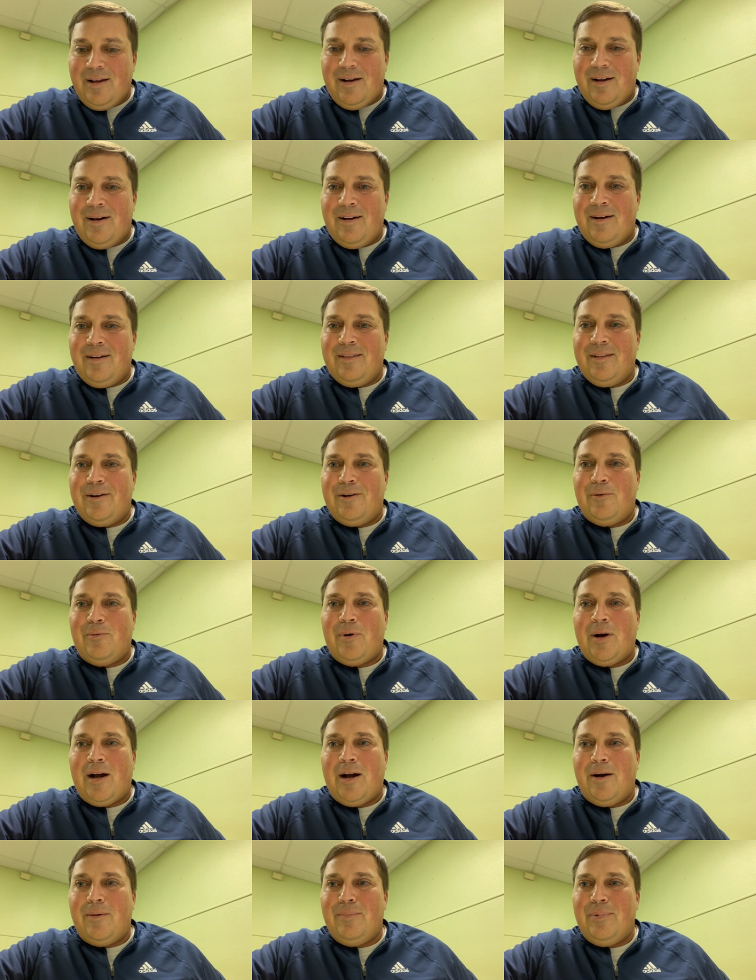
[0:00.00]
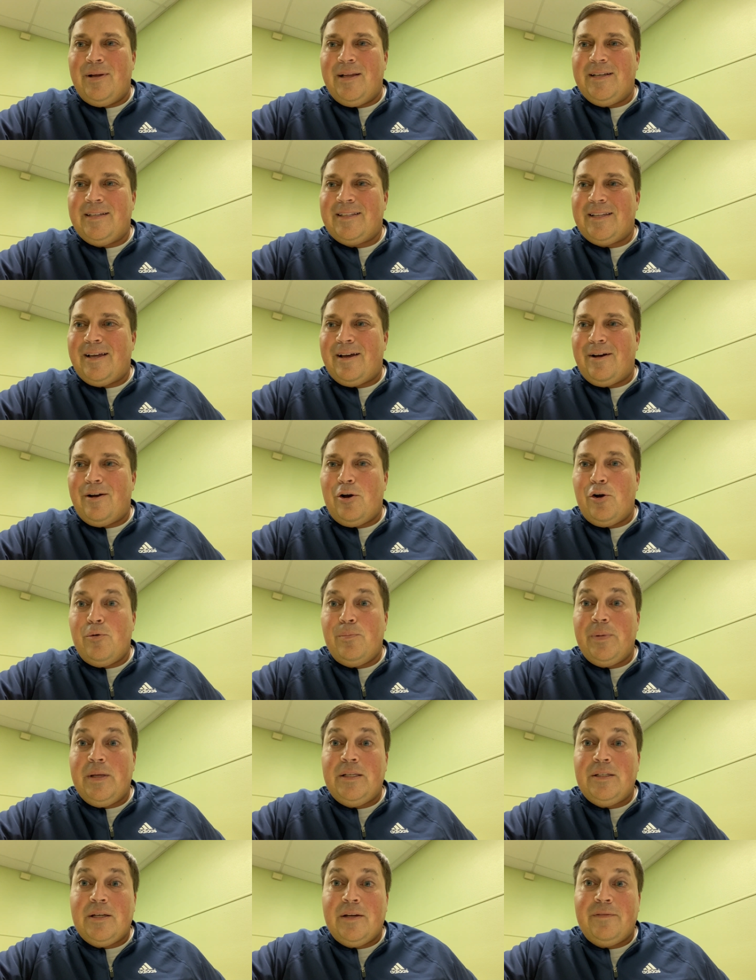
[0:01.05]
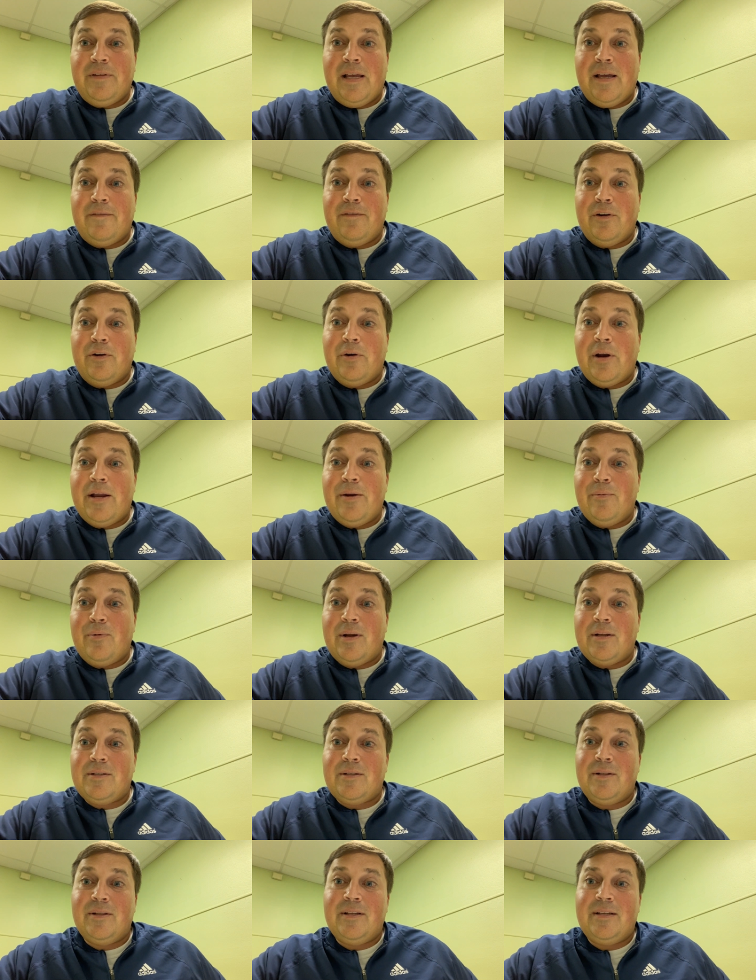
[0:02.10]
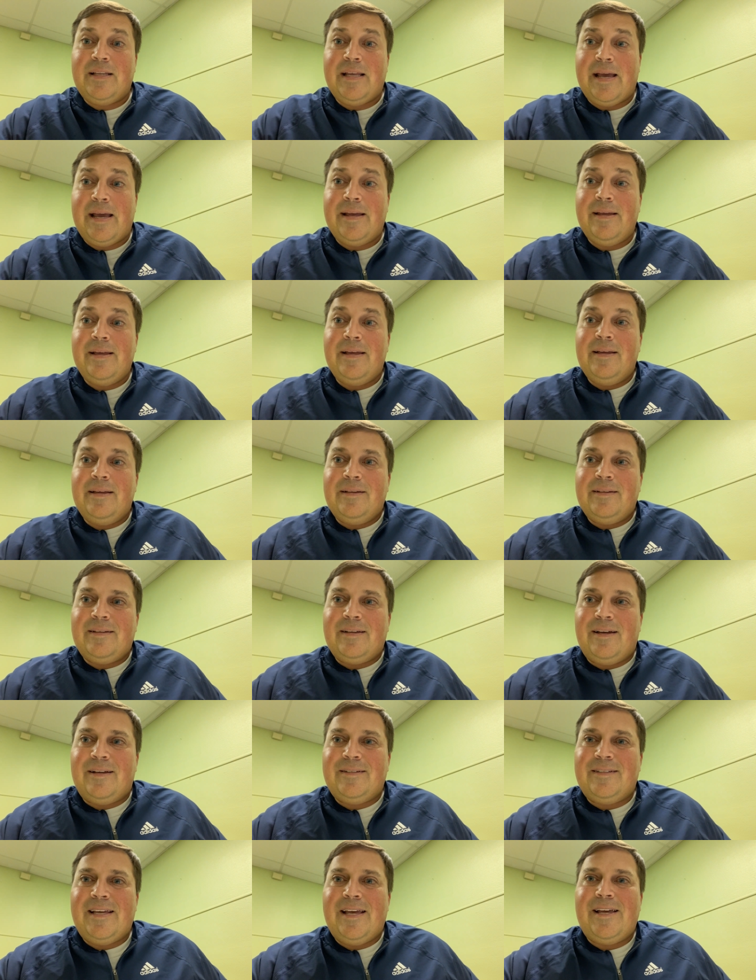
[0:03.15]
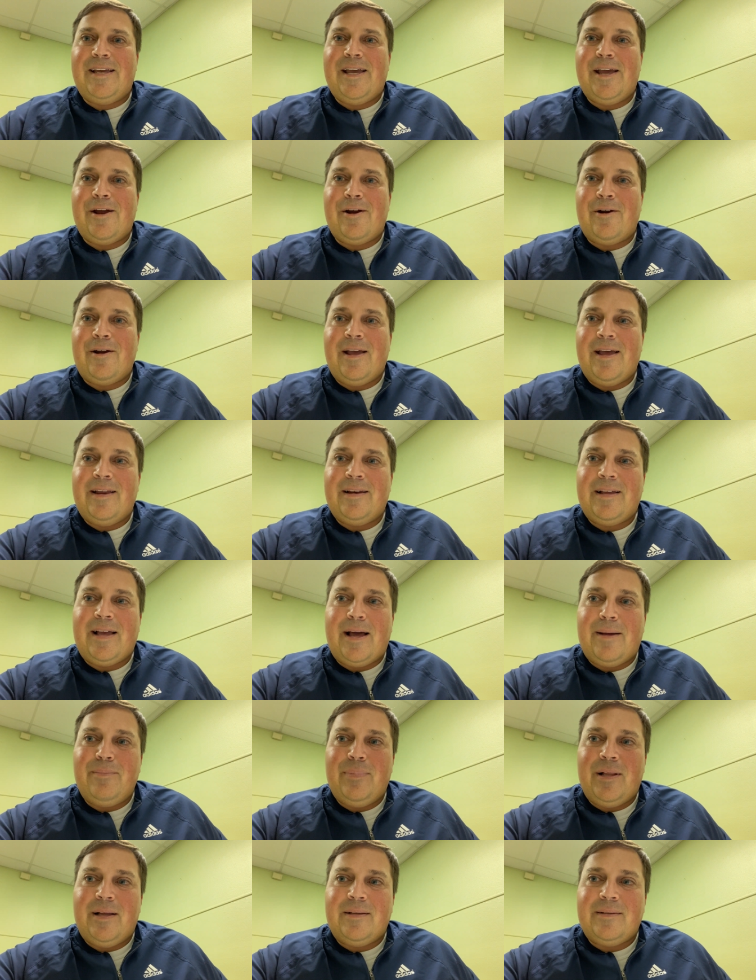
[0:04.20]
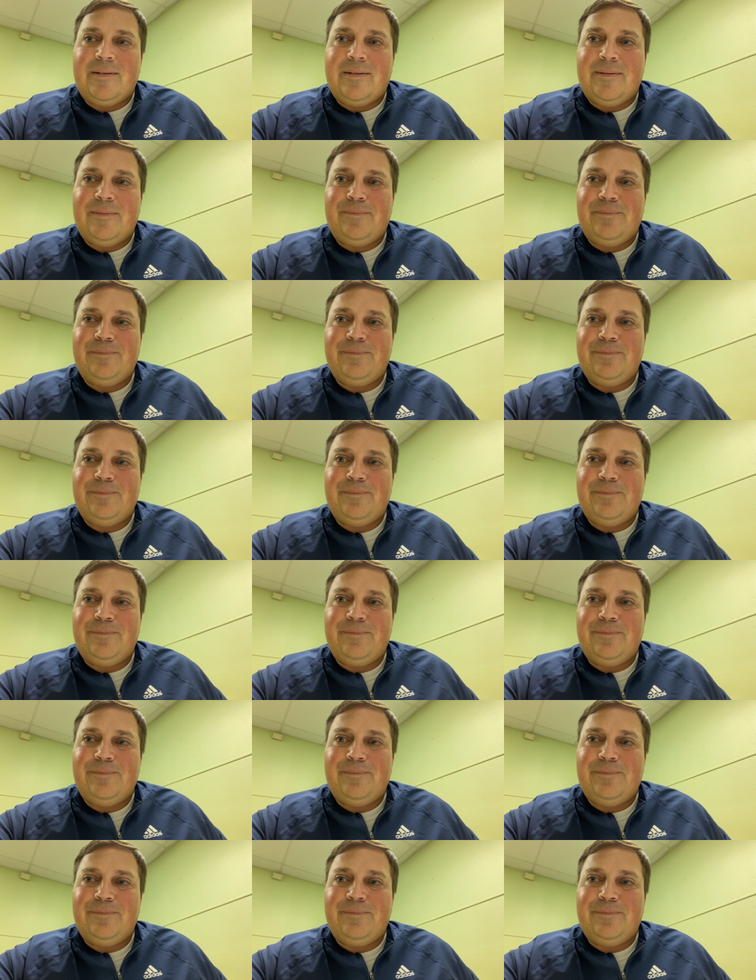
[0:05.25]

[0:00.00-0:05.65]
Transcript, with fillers: a, a little while, but I uh, hope each of you have a great rest of the day. Uh, take care and God bless.